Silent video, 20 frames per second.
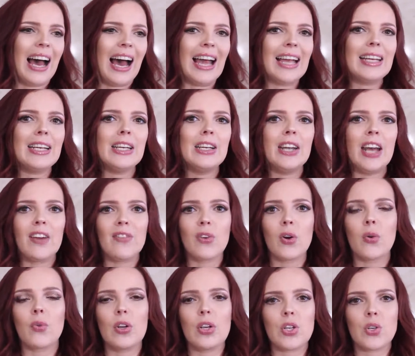I
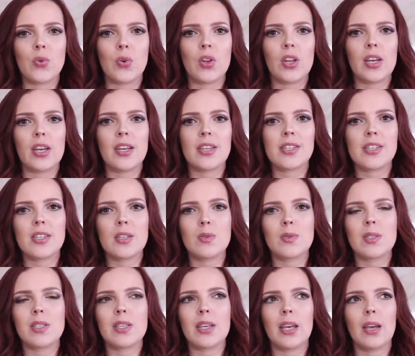never reach for this.
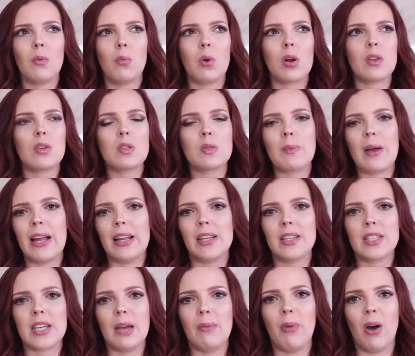This is like one of those
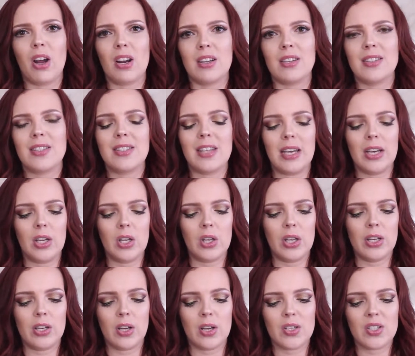palettes I bought on sale,
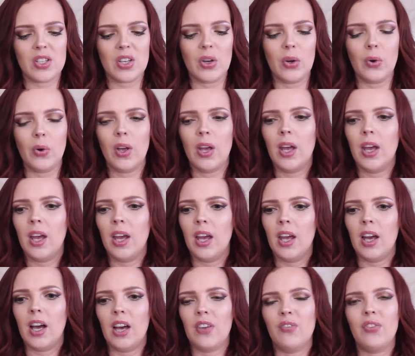and also
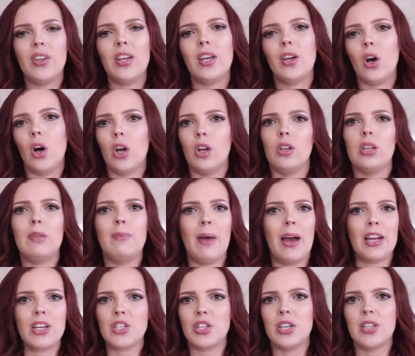I feel like all the
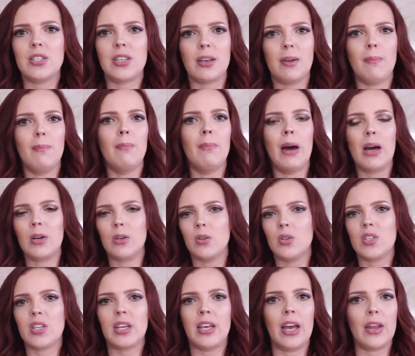matte shades like
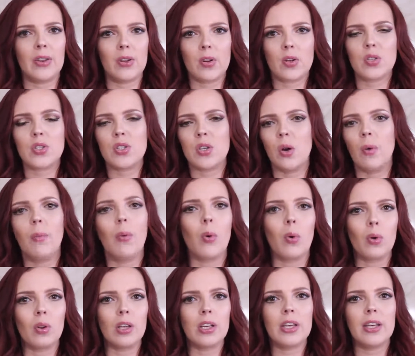muddle together so
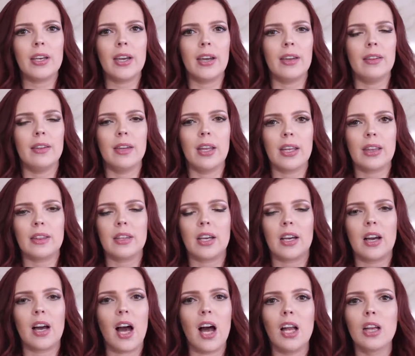poorly, and like the
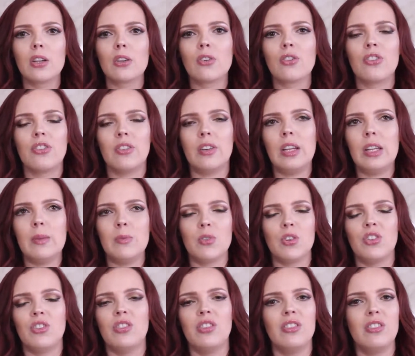color scheme
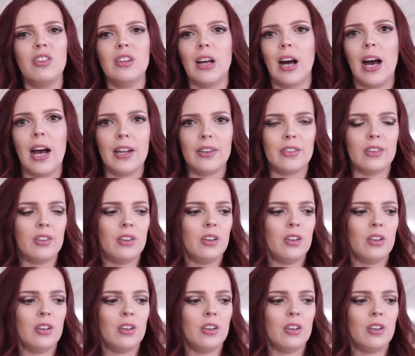just does not